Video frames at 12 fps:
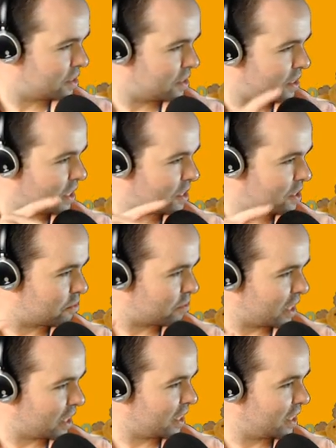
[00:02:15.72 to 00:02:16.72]
this
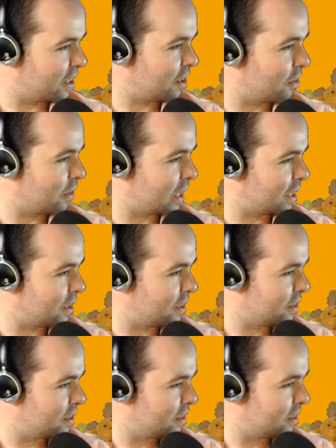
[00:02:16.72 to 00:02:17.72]
right here? Oh, hang on.
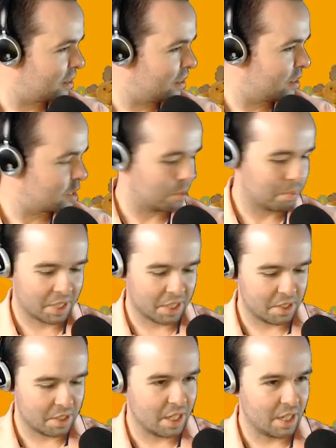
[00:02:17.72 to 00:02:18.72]
Something
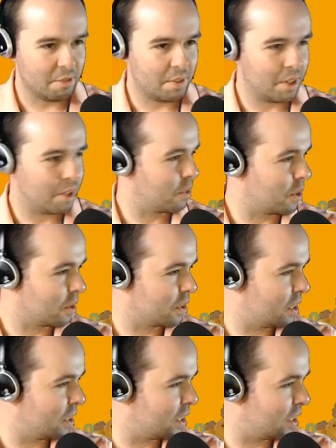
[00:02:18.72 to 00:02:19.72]
is very wrong.
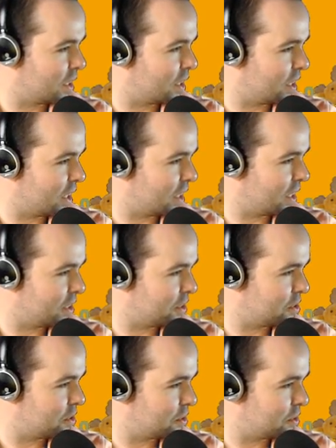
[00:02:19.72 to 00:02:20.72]
I need
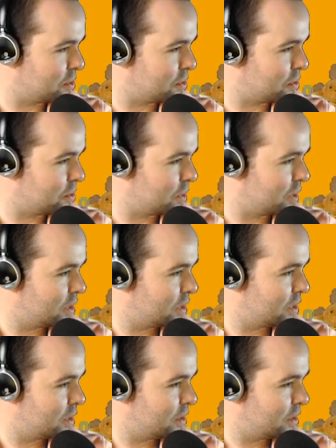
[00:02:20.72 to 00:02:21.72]
to
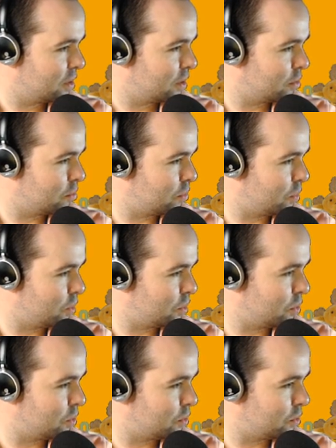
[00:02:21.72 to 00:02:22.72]

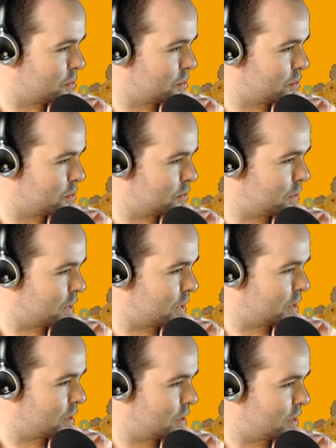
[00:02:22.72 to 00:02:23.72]
move
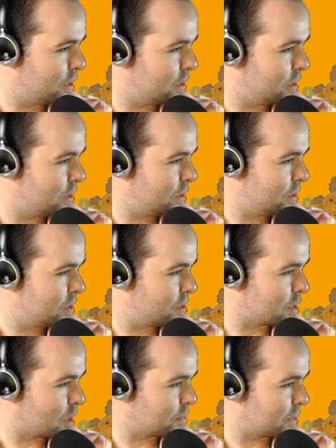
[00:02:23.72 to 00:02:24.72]

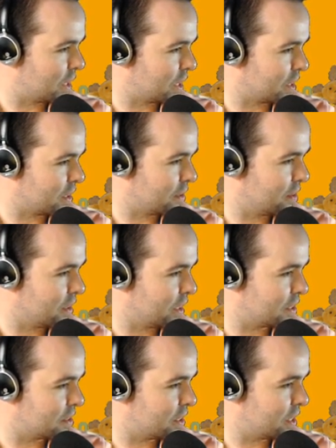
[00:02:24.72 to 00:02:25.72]
something.
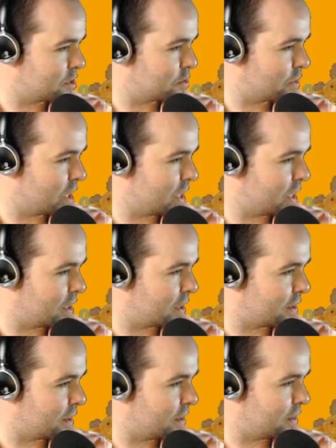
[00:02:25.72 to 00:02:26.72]
It's this right
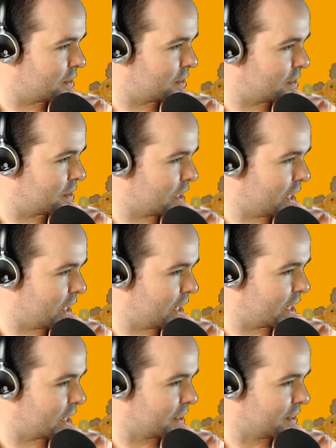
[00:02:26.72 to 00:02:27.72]
here.
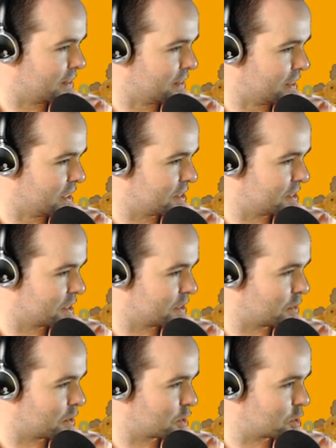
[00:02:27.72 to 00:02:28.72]
Yeah, this is in the
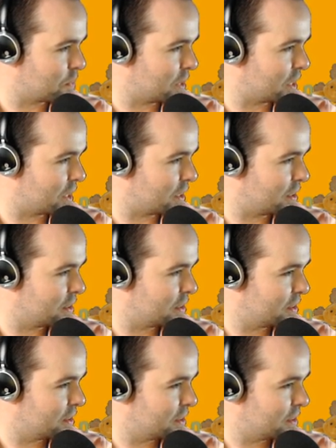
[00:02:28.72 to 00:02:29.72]
wrong spot.
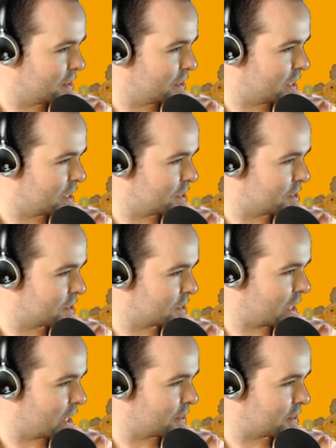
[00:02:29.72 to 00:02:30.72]
This is
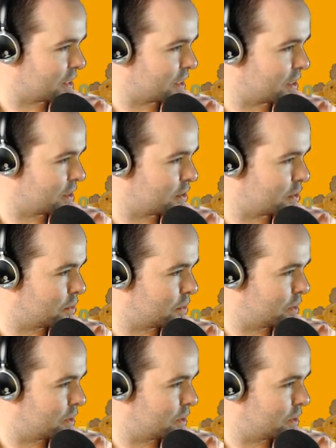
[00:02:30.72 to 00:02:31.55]
gonna have to go